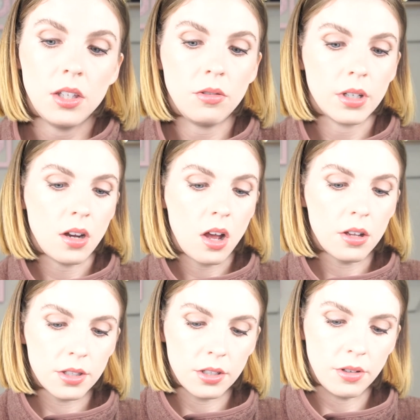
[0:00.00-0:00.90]
You can
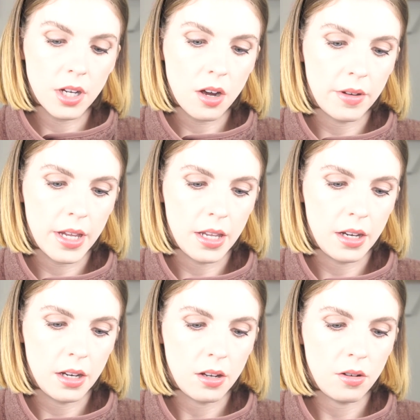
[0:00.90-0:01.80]
also go
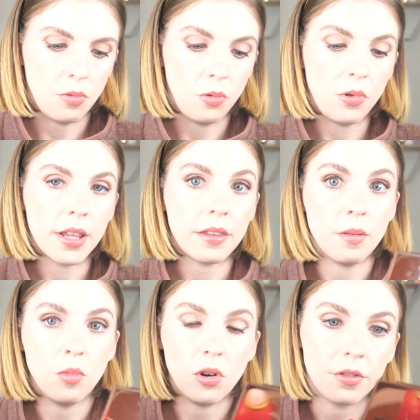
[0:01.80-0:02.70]
in with a
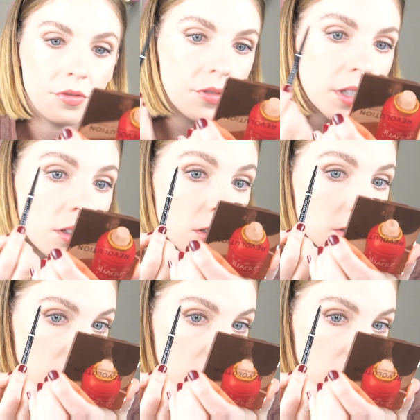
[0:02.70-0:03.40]
more filled